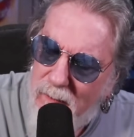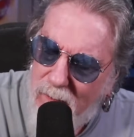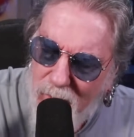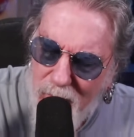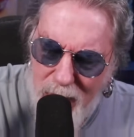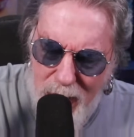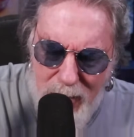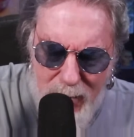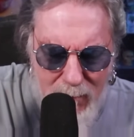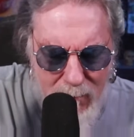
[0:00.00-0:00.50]

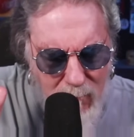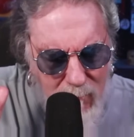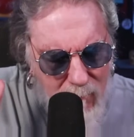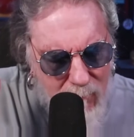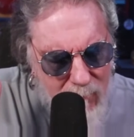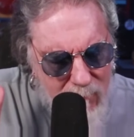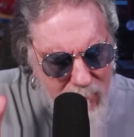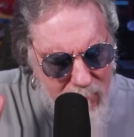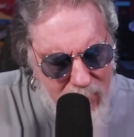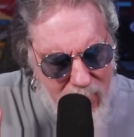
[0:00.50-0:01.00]
don't get
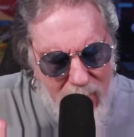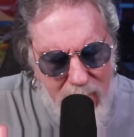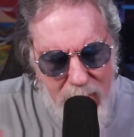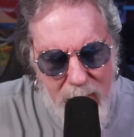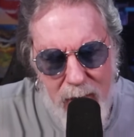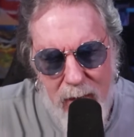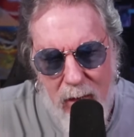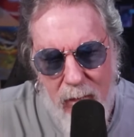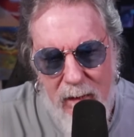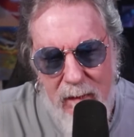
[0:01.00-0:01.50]
all
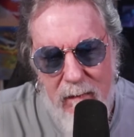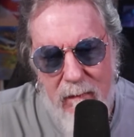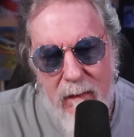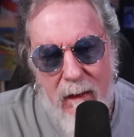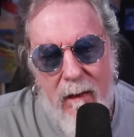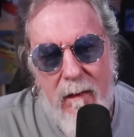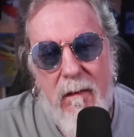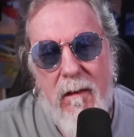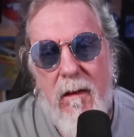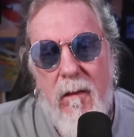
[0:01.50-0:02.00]
excited. No, he's
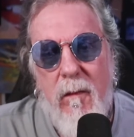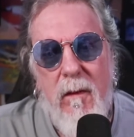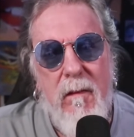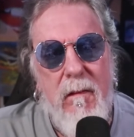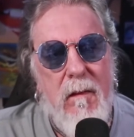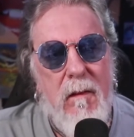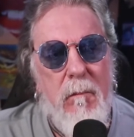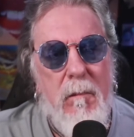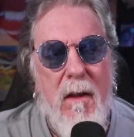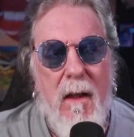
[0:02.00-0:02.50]
not doing
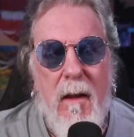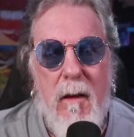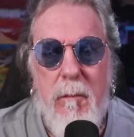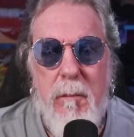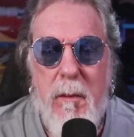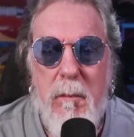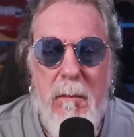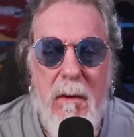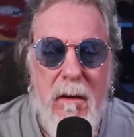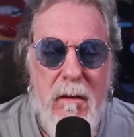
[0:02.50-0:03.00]
some kind
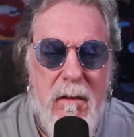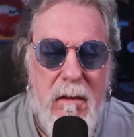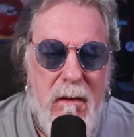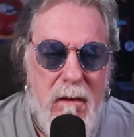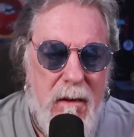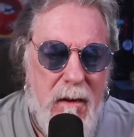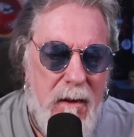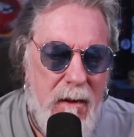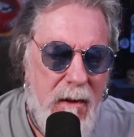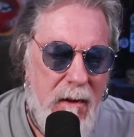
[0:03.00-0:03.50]
of promotion
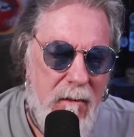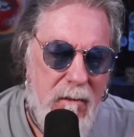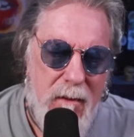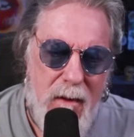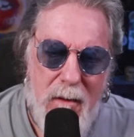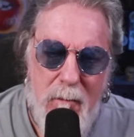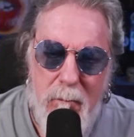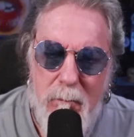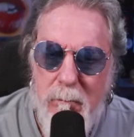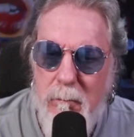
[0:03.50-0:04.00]
thing. He's
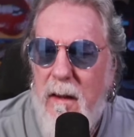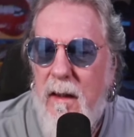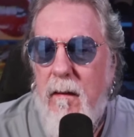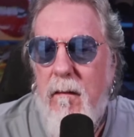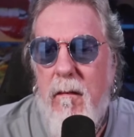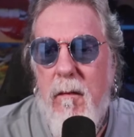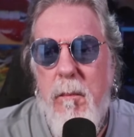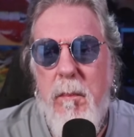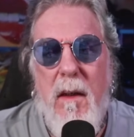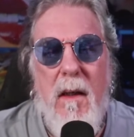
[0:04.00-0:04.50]
not
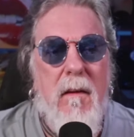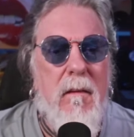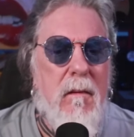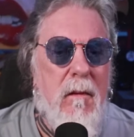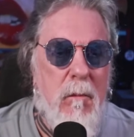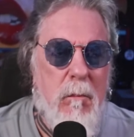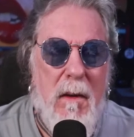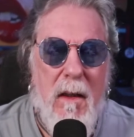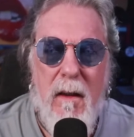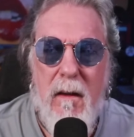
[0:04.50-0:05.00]
being
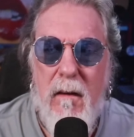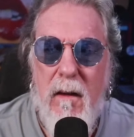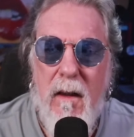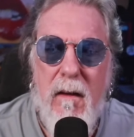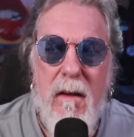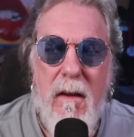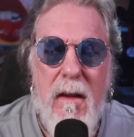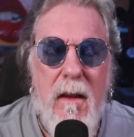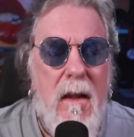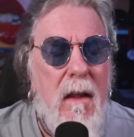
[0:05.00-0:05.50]
sponsored by or
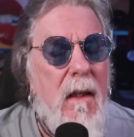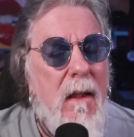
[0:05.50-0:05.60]
anything.